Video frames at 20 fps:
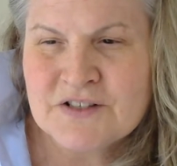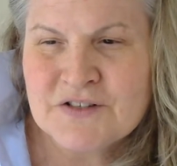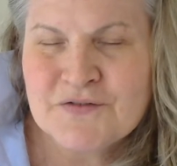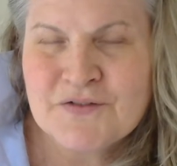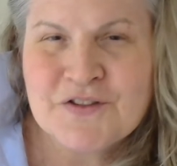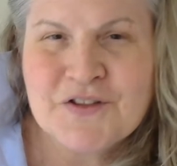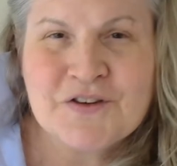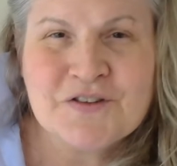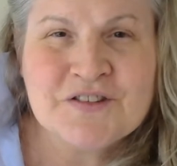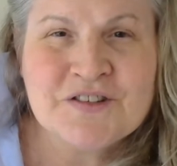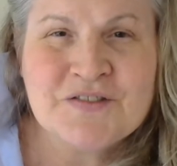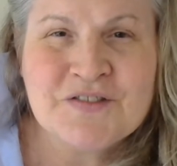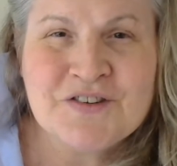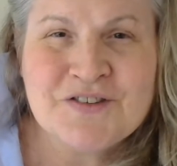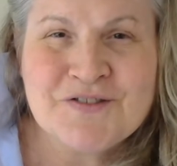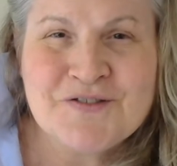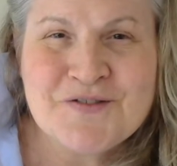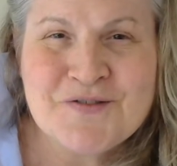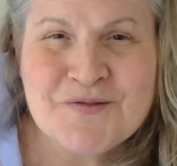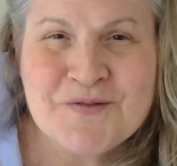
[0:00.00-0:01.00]
For those of
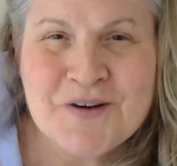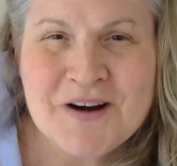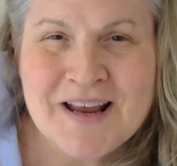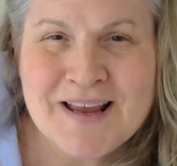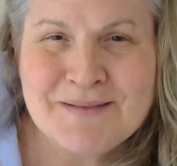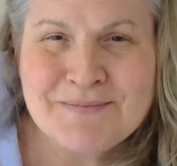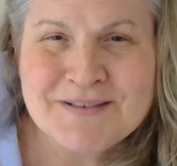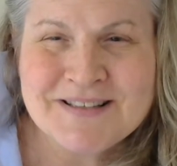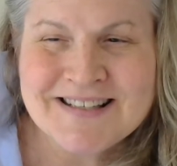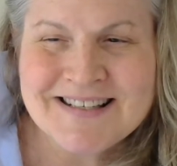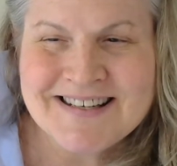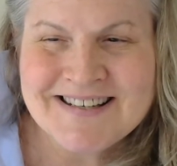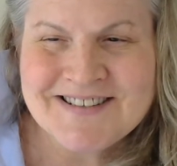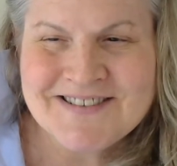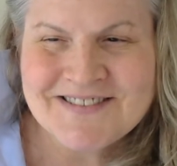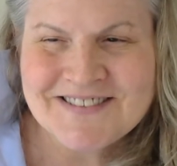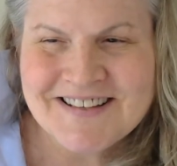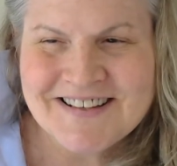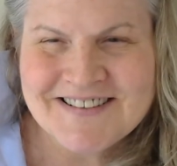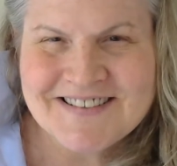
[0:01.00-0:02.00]
you who were able to get
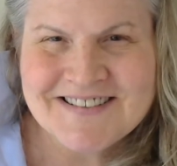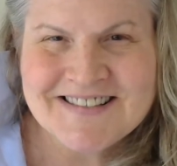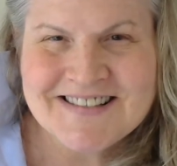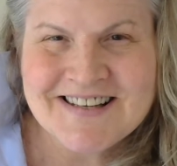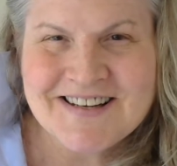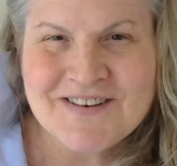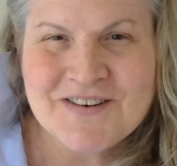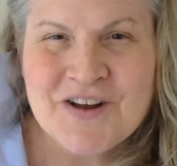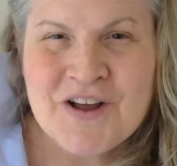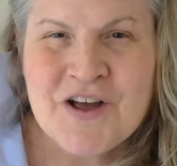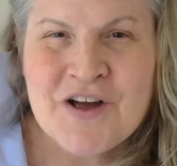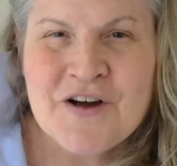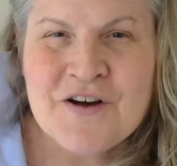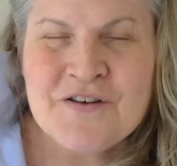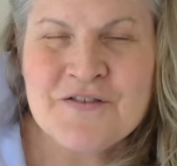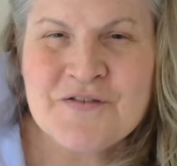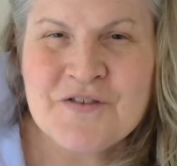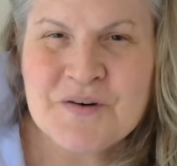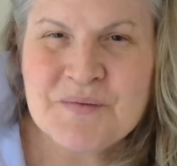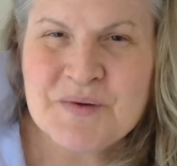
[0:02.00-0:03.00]
your letters done
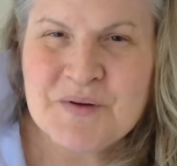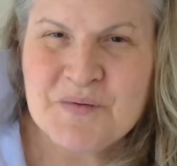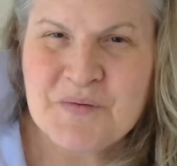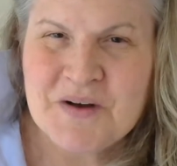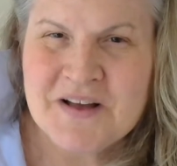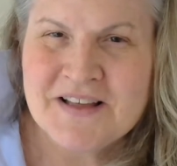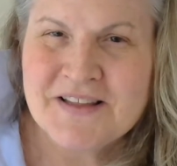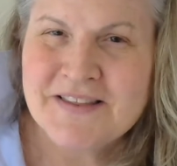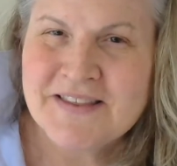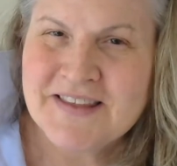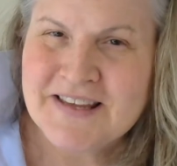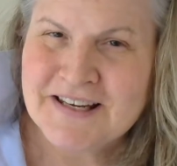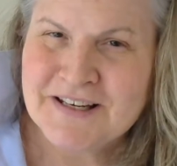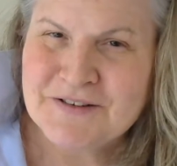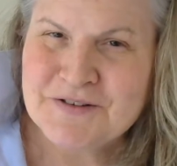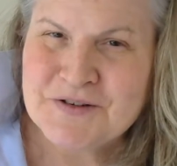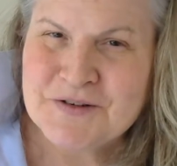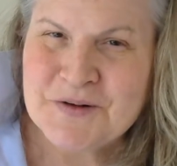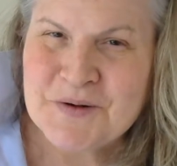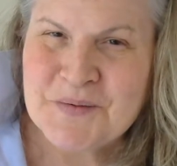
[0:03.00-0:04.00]
for me well, thank you
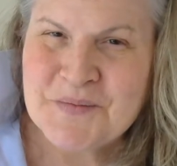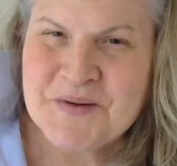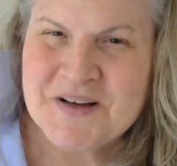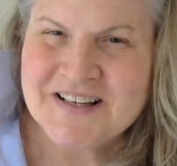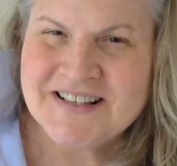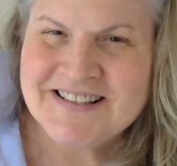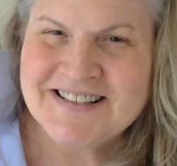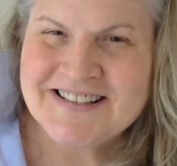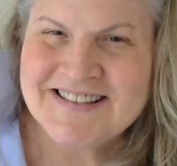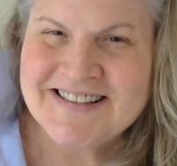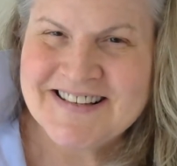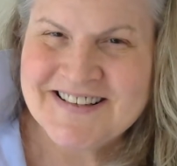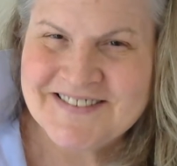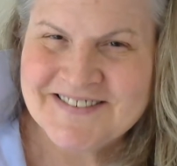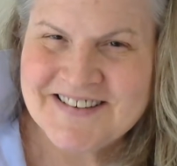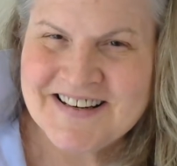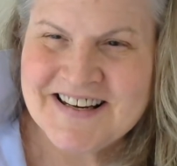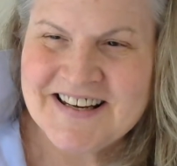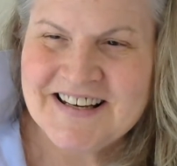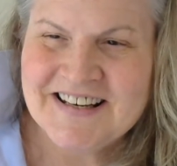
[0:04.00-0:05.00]
so much. They're
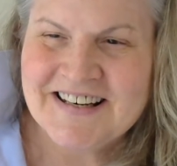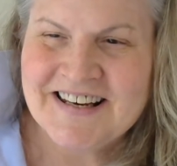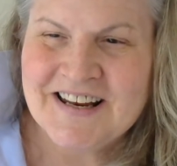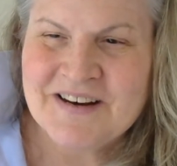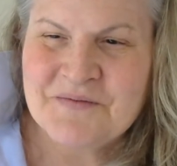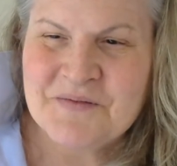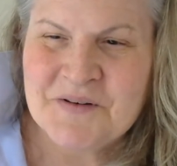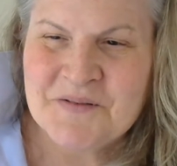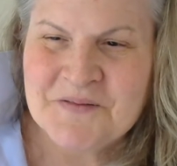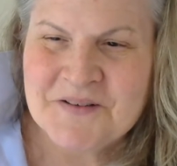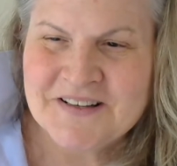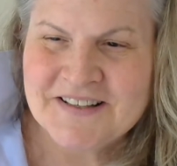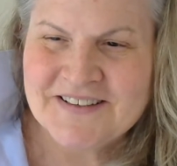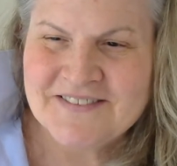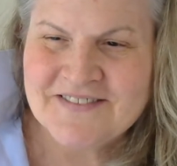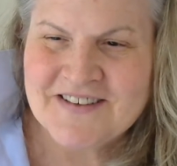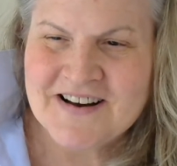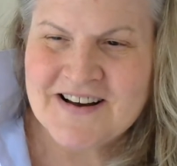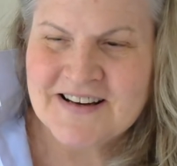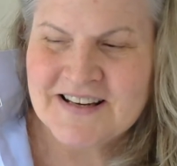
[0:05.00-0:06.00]
in and we're really
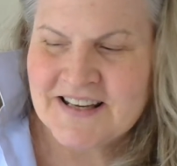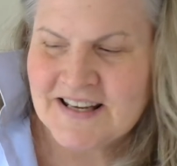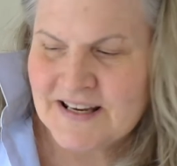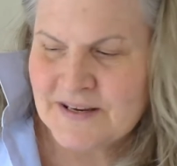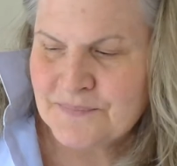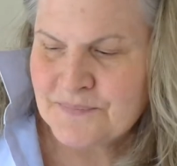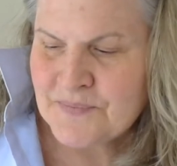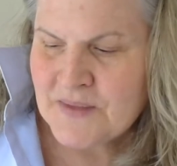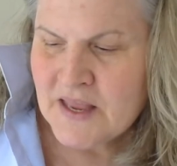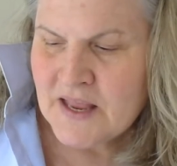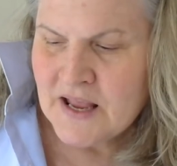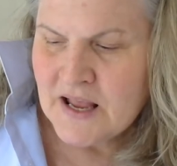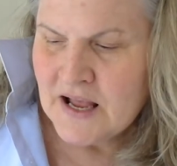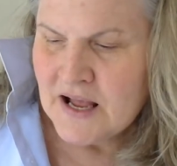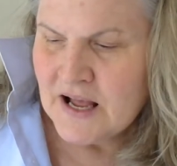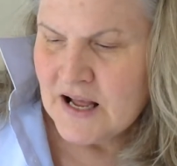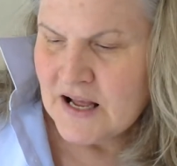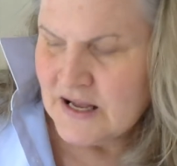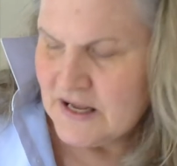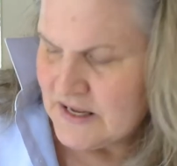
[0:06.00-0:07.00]
rocking.
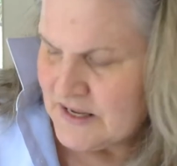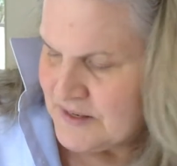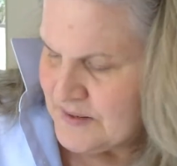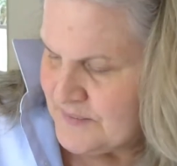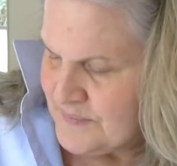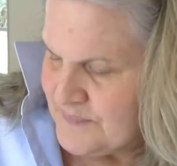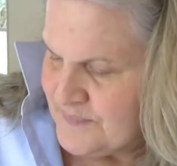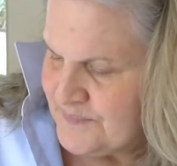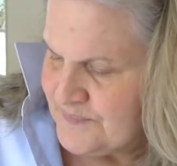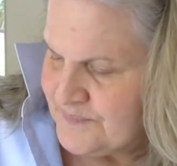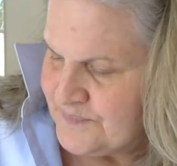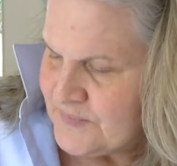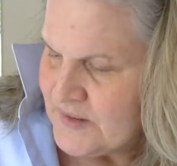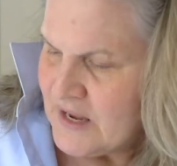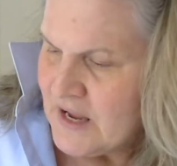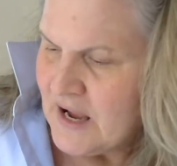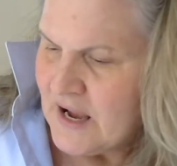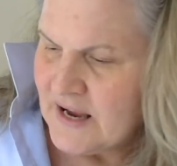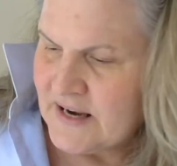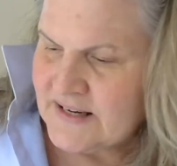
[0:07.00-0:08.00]
Um,
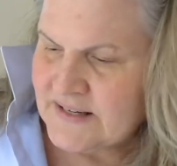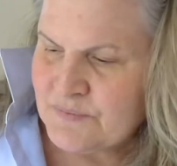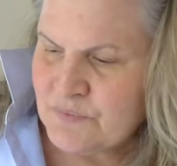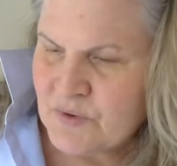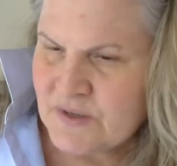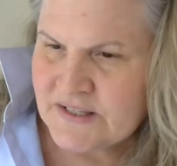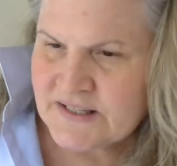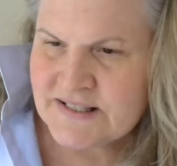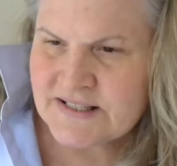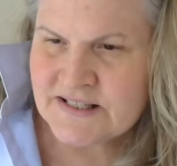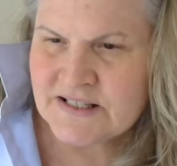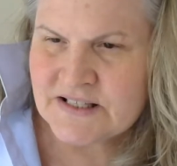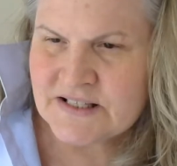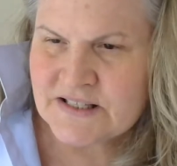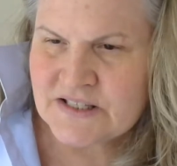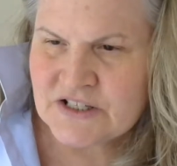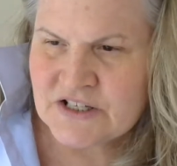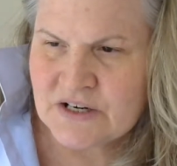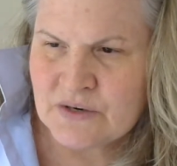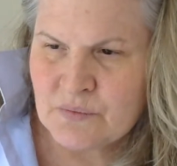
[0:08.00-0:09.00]
I wanted to
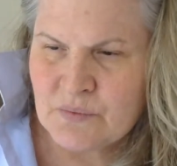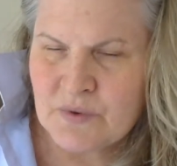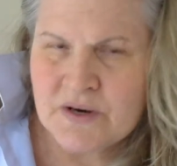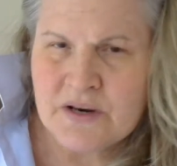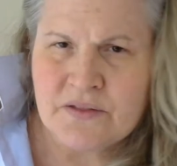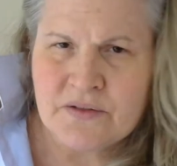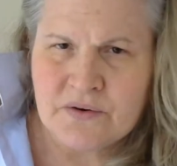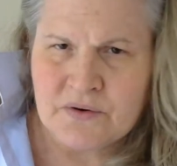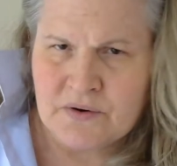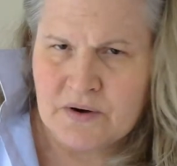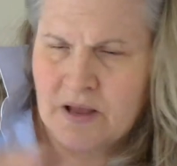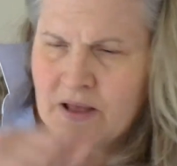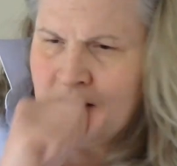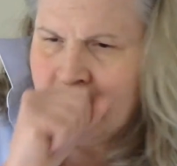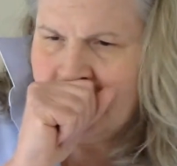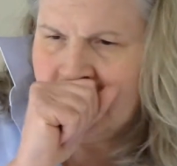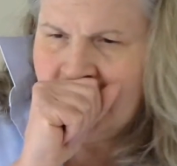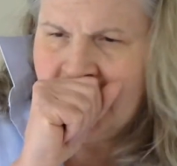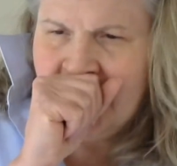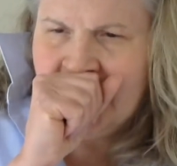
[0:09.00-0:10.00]
just share one other
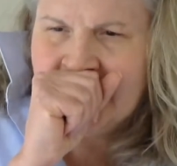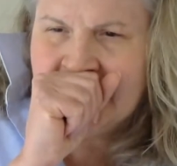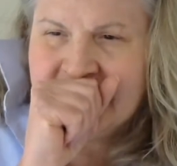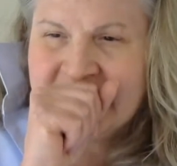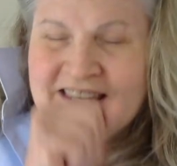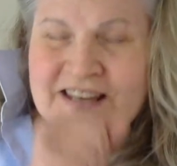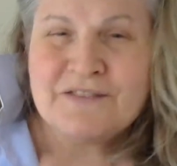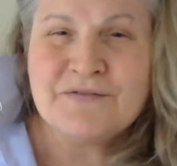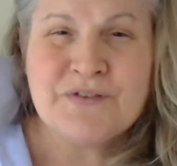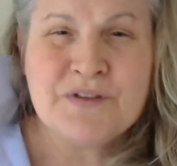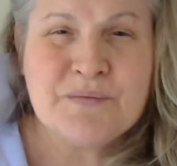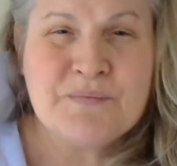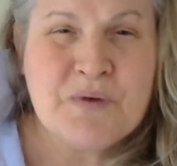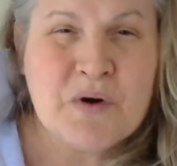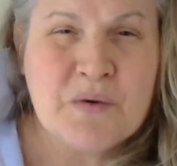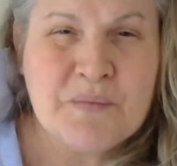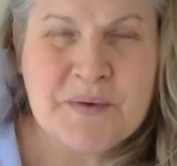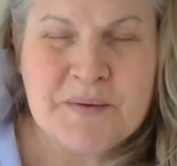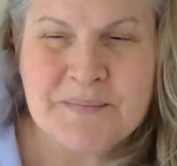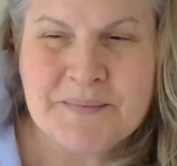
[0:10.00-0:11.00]
thing for the
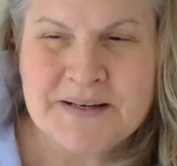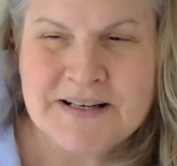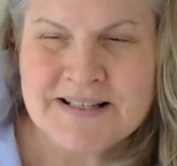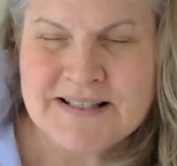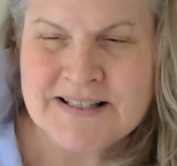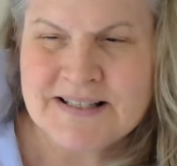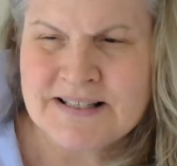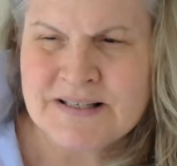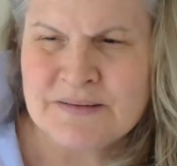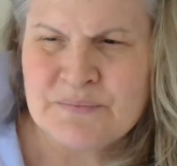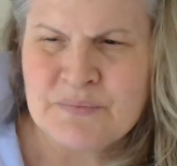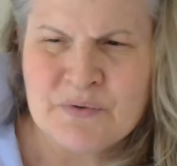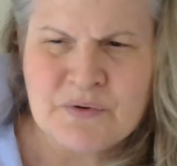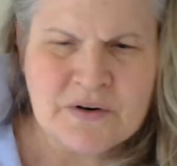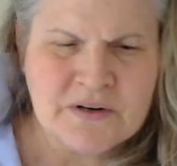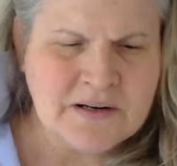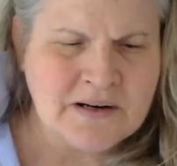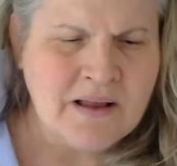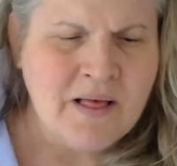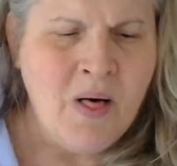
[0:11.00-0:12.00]
moment because it's
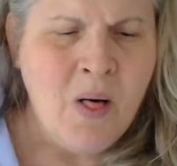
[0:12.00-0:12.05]
important.